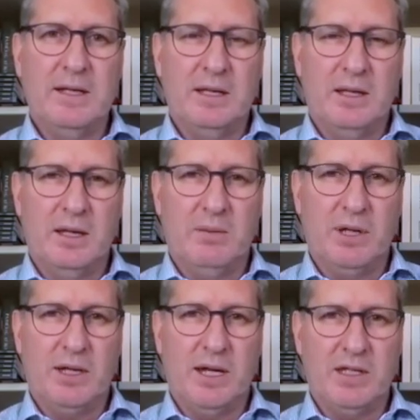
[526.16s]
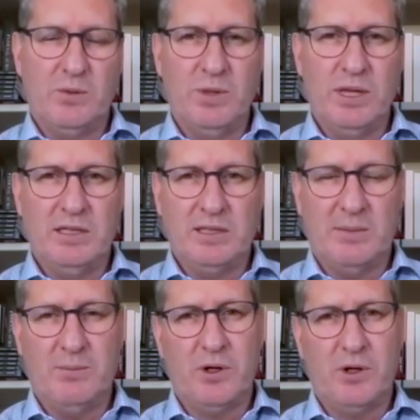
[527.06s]
the implication will be there's
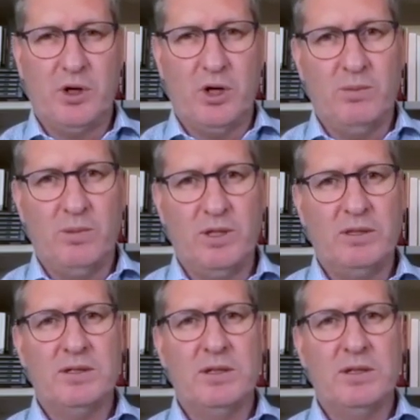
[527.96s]
some procurement